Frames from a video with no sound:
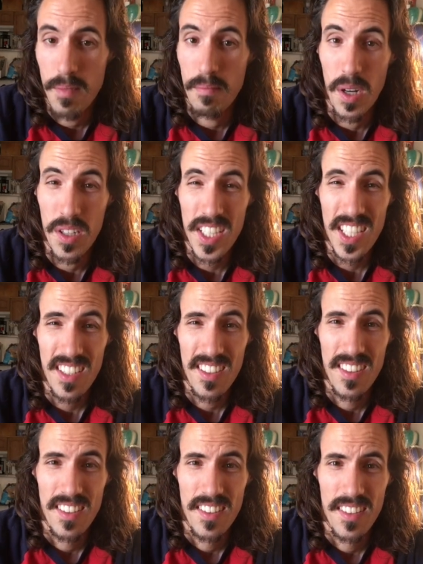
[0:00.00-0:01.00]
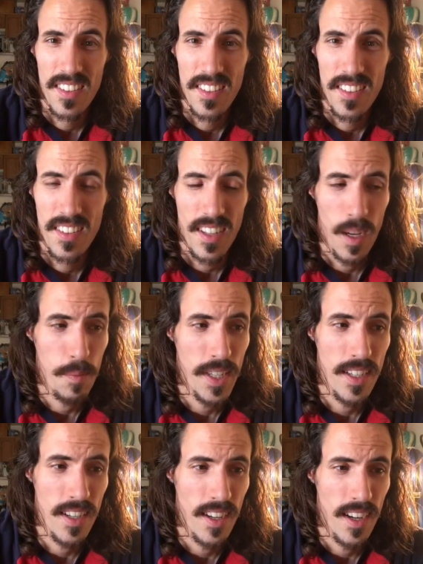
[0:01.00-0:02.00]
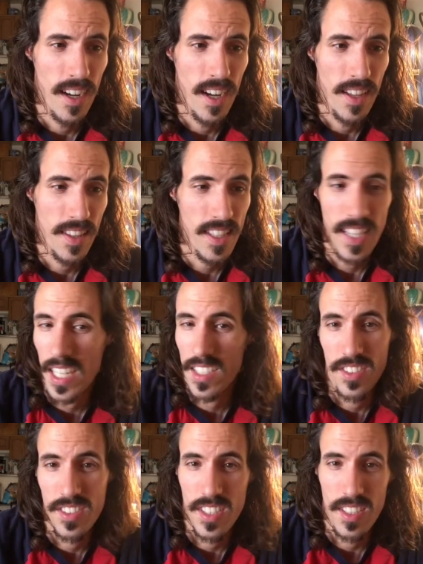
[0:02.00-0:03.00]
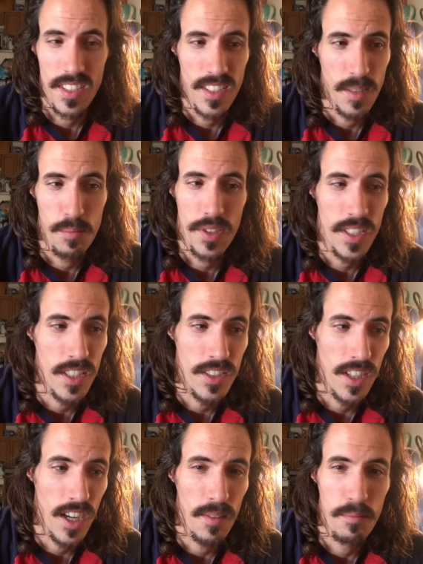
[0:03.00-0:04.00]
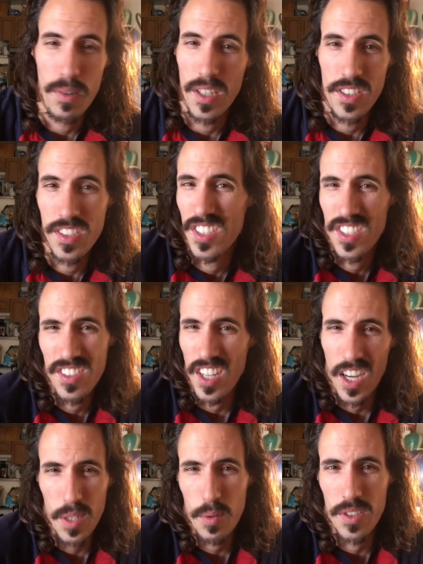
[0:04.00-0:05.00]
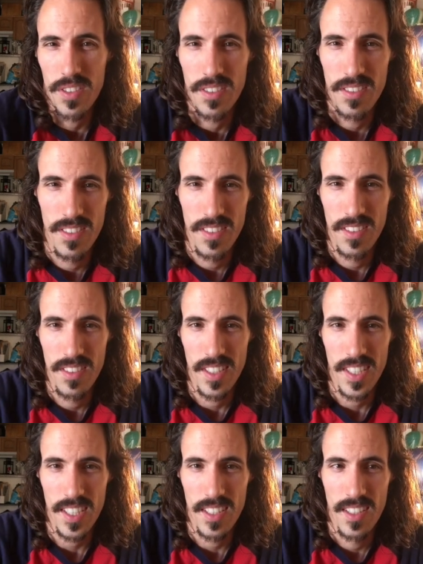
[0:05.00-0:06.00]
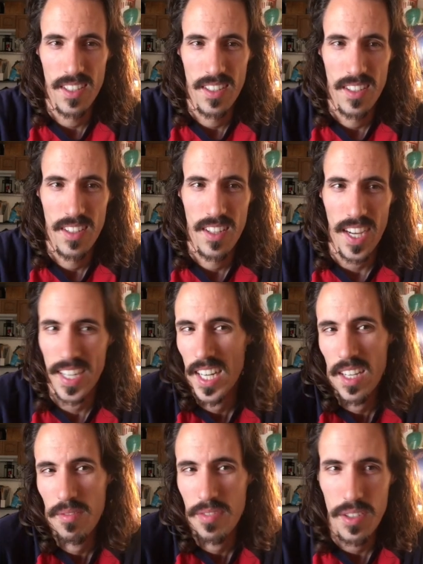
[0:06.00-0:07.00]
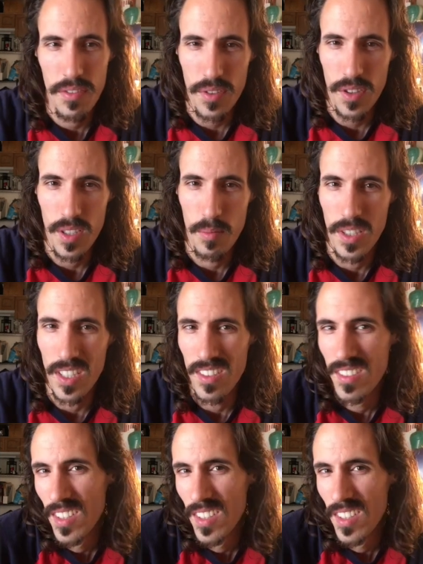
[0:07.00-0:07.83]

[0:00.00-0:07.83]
Molly, I think the actress did a pretty good job, but she's just awkward. Like, I kind of feel for her, but